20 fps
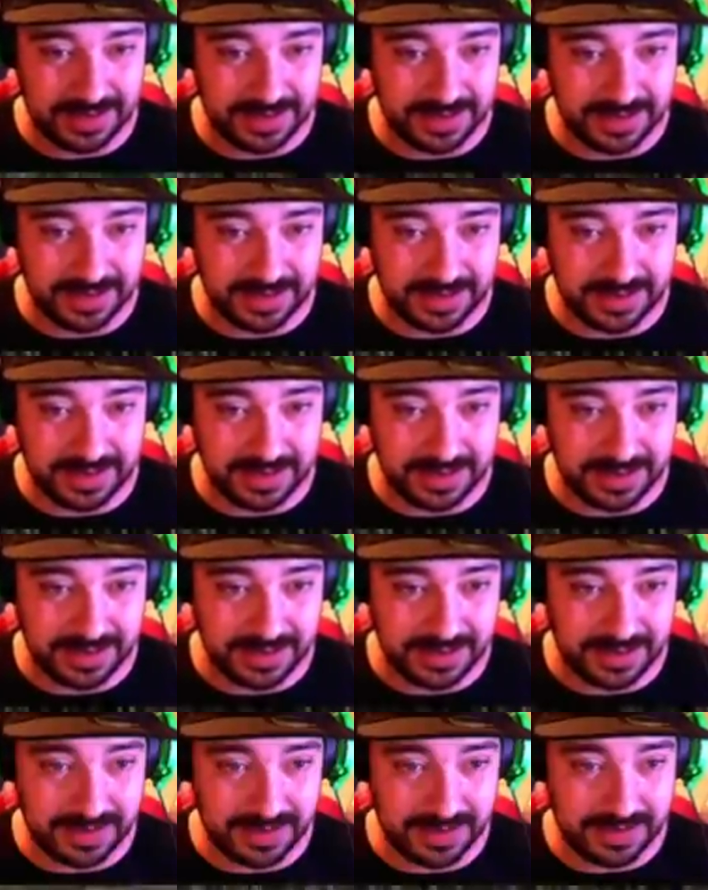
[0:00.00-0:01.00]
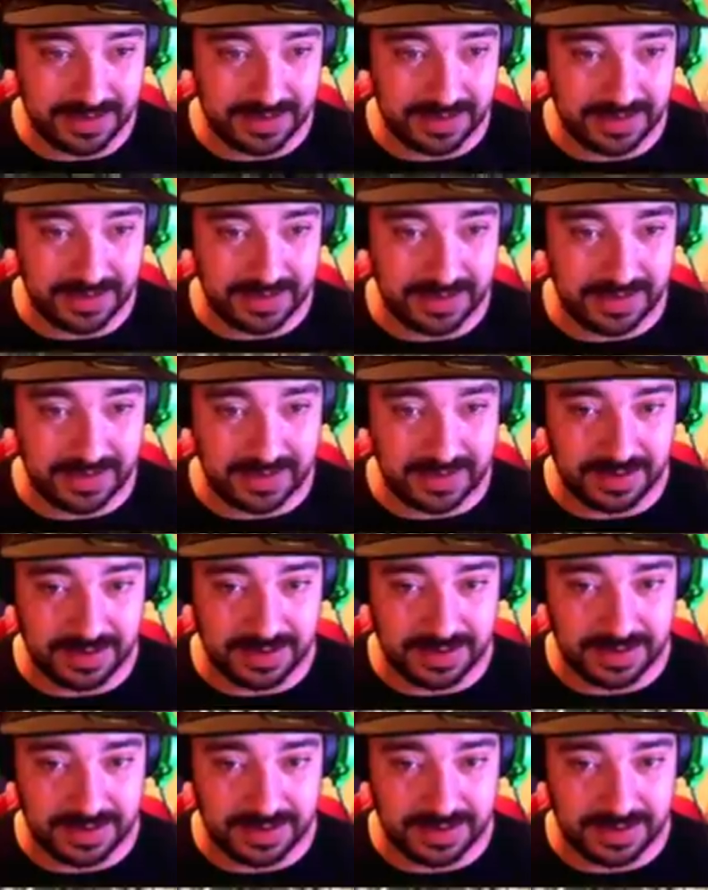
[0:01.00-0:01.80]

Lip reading: [no speech]